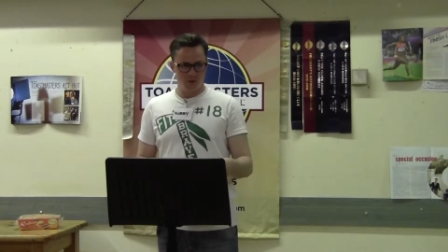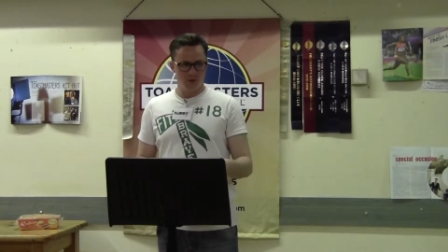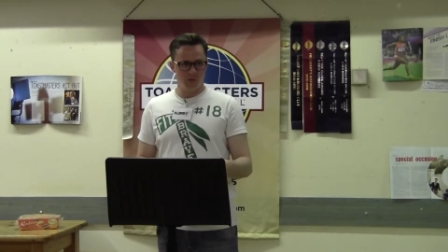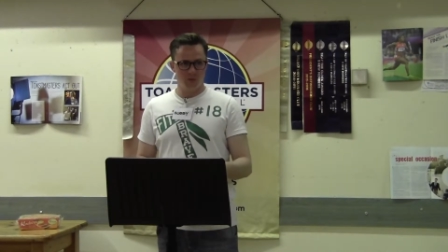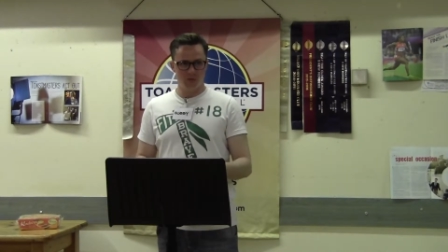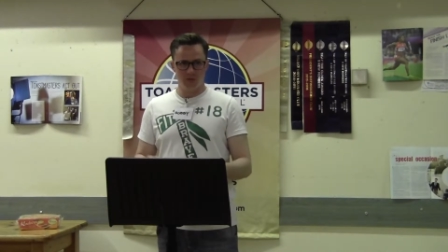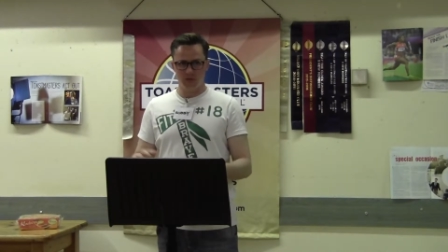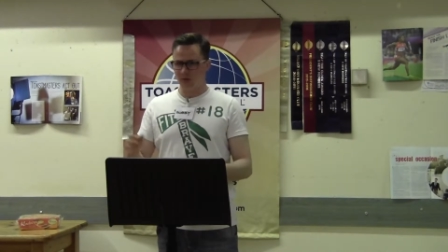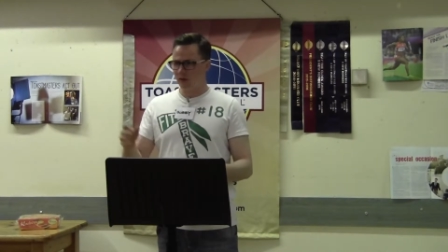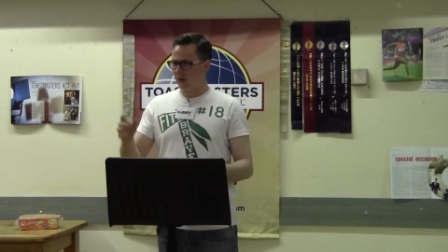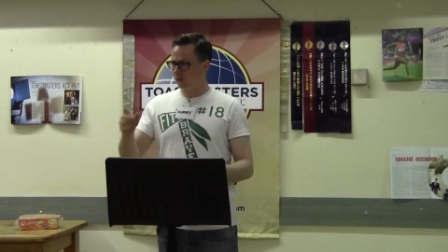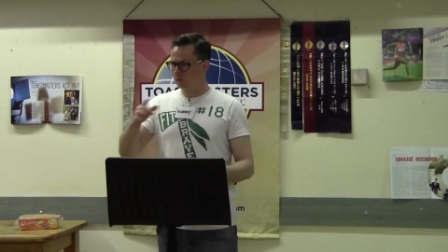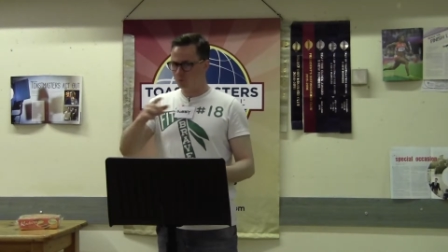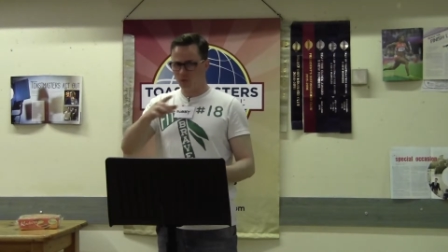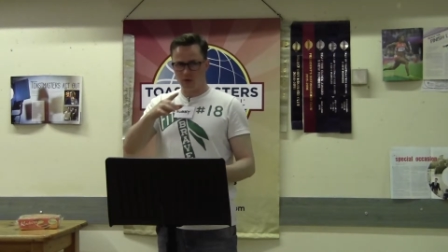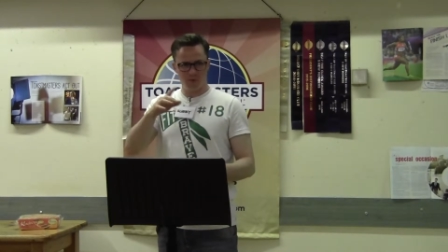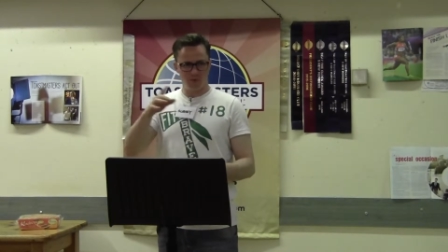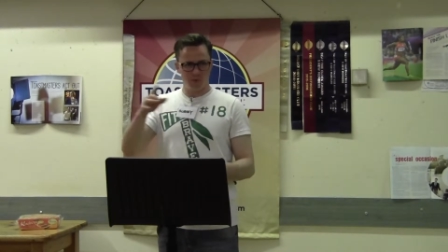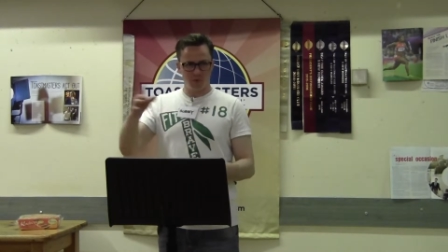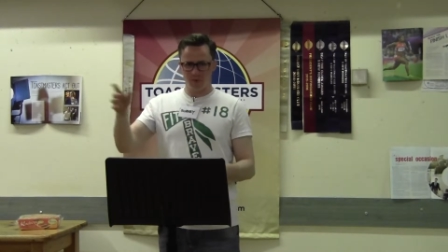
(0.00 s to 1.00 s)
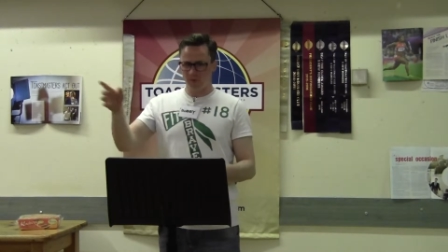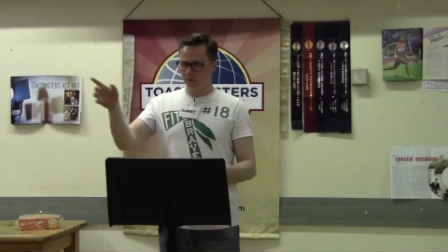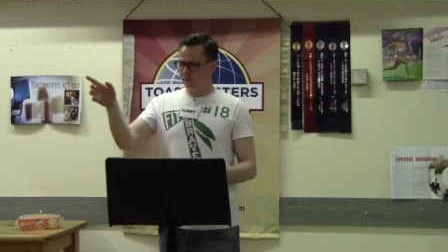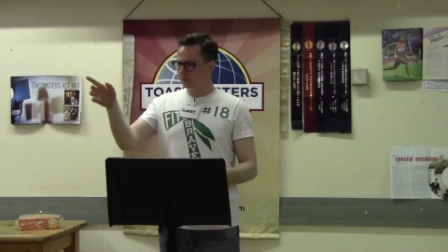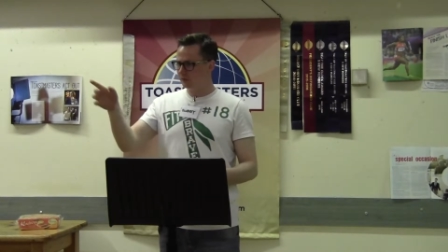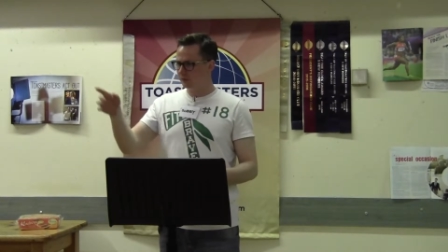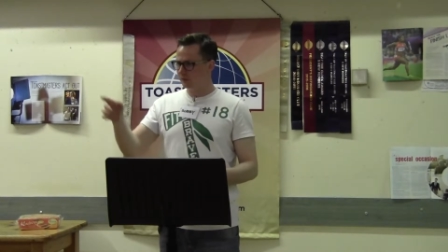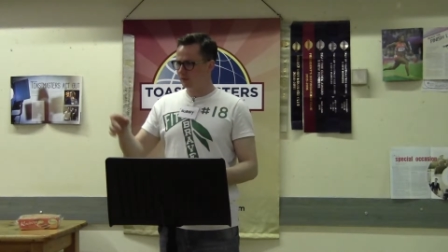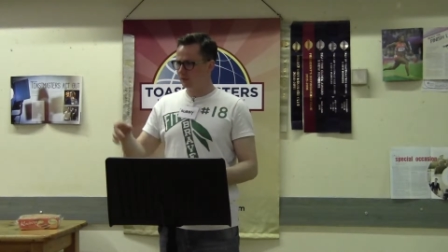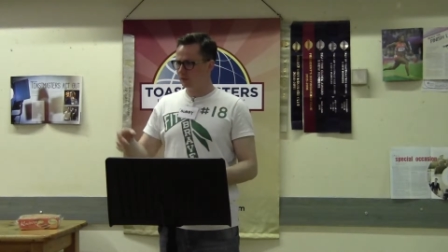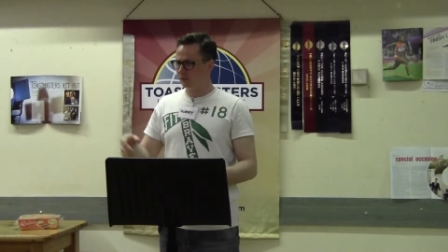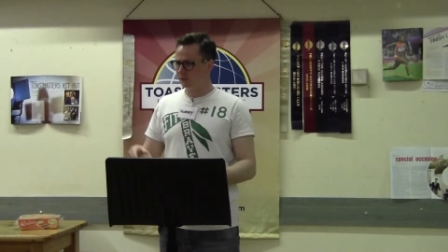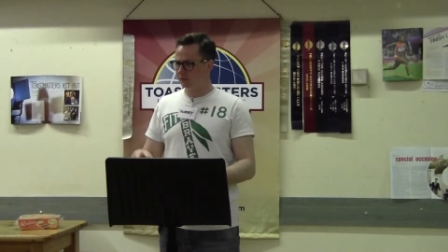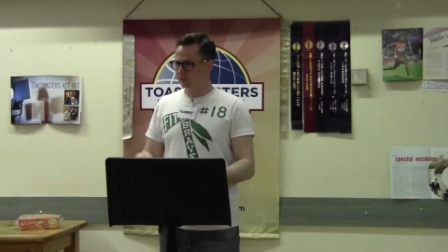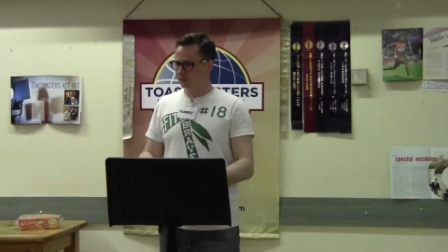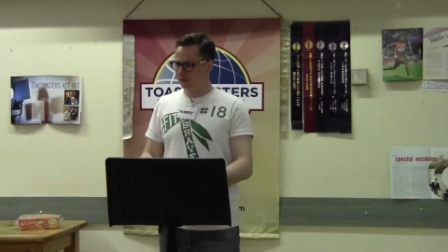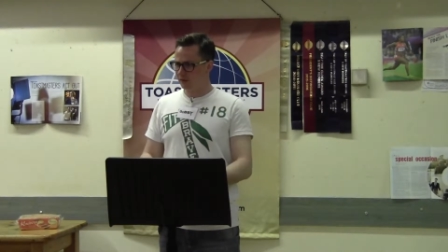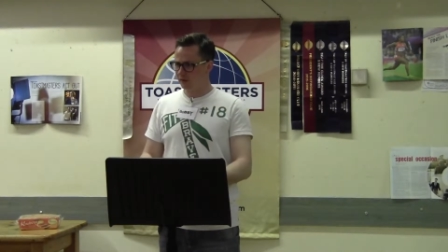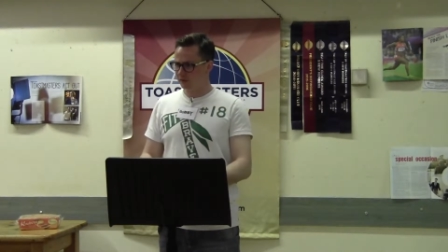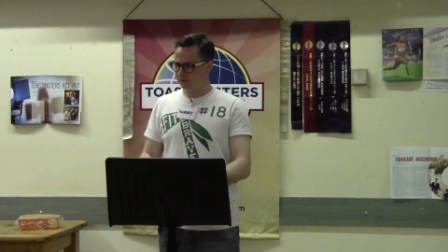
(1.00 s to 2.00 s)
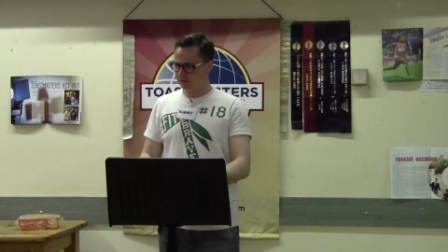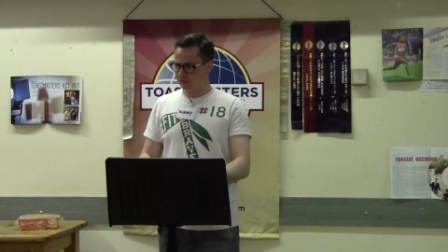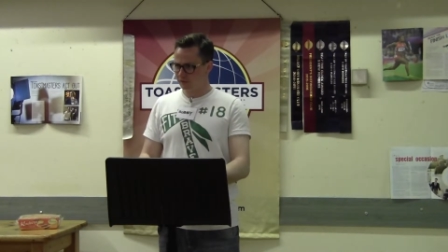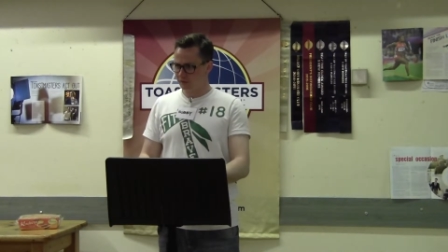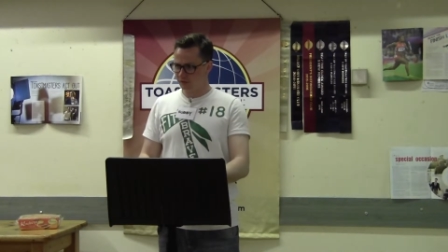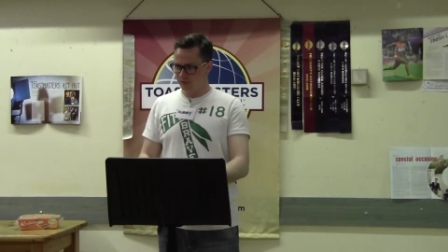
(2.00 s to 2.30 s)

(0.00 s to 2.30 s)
We did have one, but the other one's left.